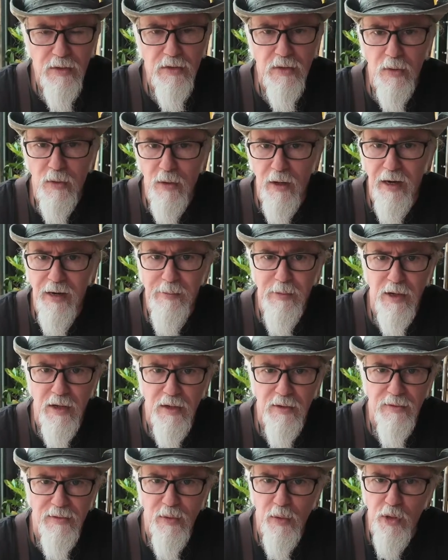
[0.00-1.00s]
So I'm
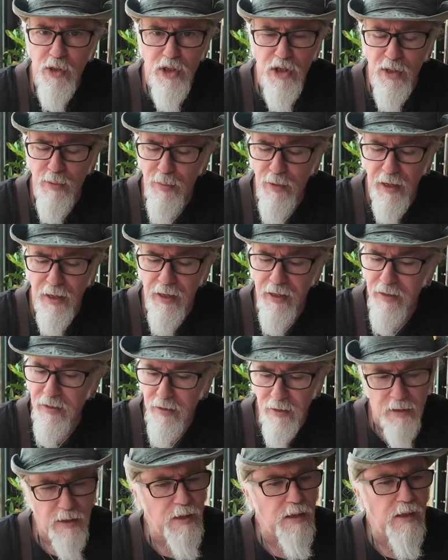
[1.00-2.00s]
on the 4G plan,
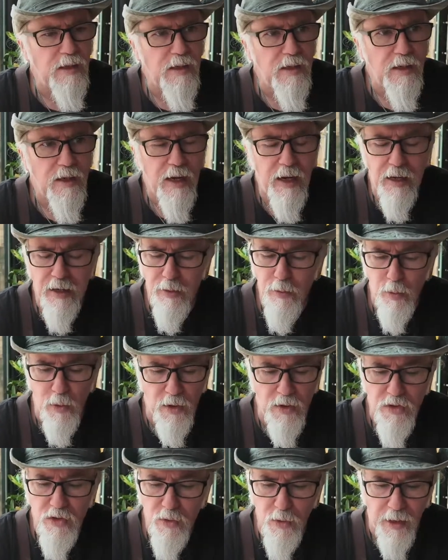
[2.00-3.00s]
and it
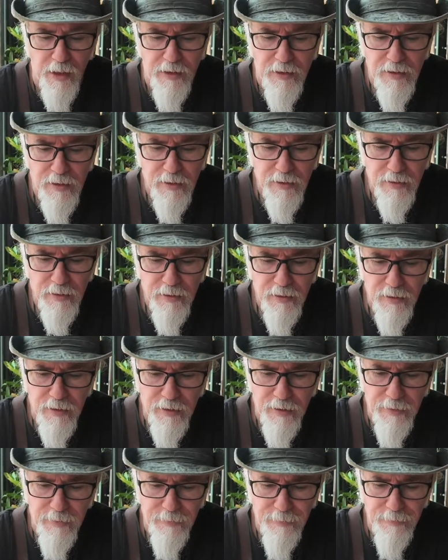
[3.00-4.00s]
works great.
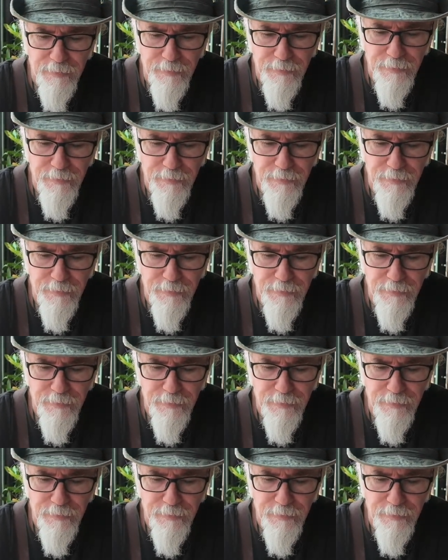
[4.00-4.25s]
Um,